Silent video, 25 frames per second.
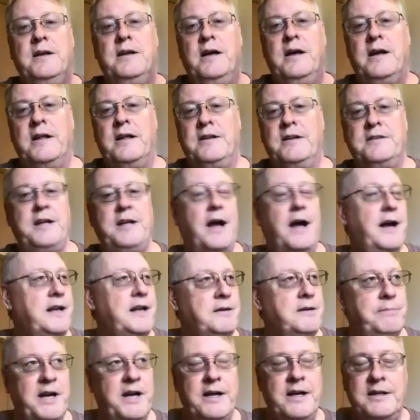They're talking
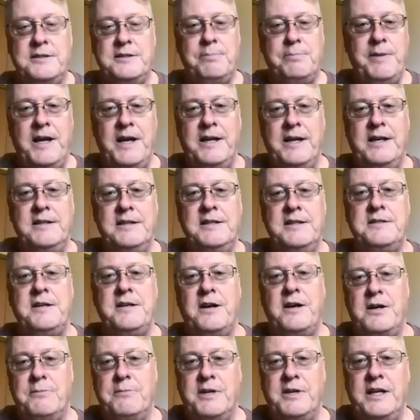about expanding the
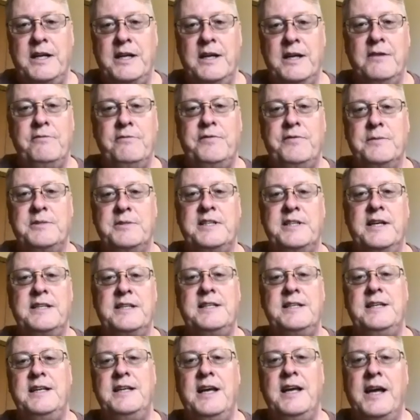tournament again from
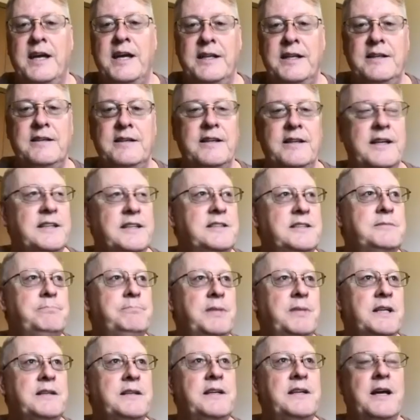68. That's
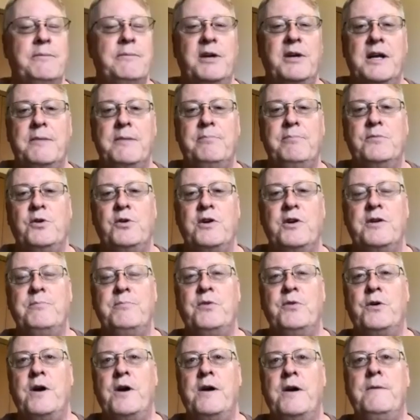been mm-hmm. coming up more and
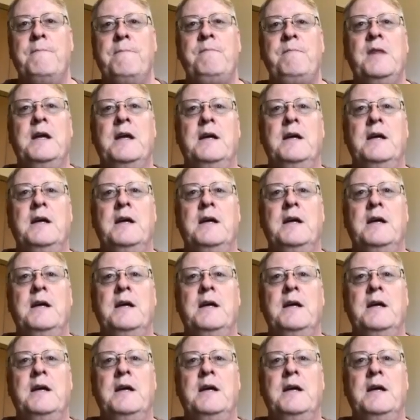more.